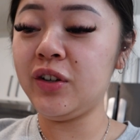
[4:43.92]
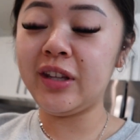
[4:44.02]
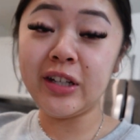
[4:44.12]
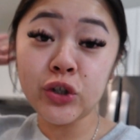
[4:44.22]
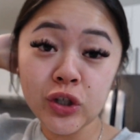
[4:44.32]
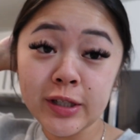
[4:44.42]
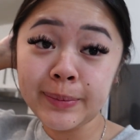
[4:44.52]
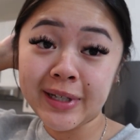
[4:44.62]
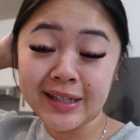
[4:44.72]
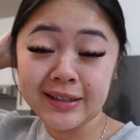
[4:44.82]
do the dishes
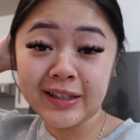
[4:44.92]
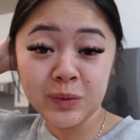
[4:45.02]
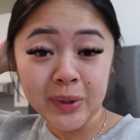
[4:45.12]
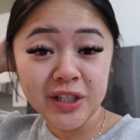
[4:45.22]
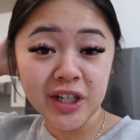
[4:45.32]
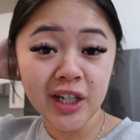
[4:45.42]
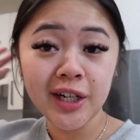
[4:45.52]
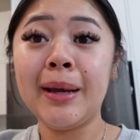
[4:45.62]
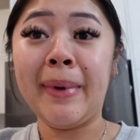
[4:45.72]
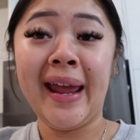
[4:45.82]
because it is winter
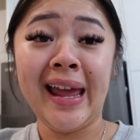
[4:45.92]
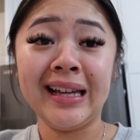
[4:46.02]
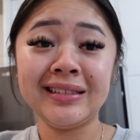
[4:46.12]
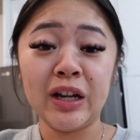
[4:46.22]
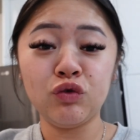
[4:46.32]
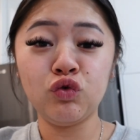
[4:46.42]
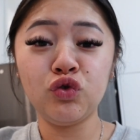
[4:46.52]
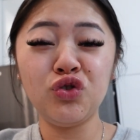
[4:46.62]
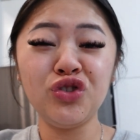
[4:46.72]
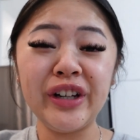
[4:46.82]
and my hands get
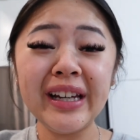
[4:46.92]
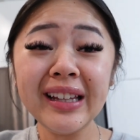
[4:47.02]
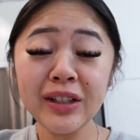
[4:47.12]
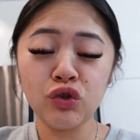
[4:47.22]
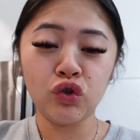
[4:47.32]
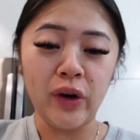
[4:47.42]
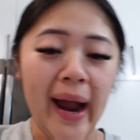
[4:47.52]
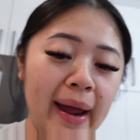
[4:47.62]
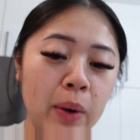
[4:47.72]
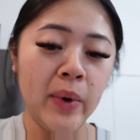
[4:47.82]
really
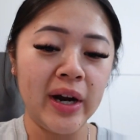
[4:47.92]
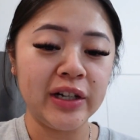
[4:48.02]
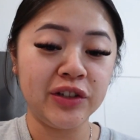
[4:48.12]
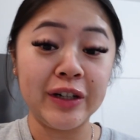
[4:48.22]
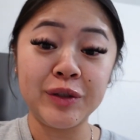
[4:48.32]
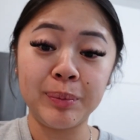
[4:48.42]
dry where it starts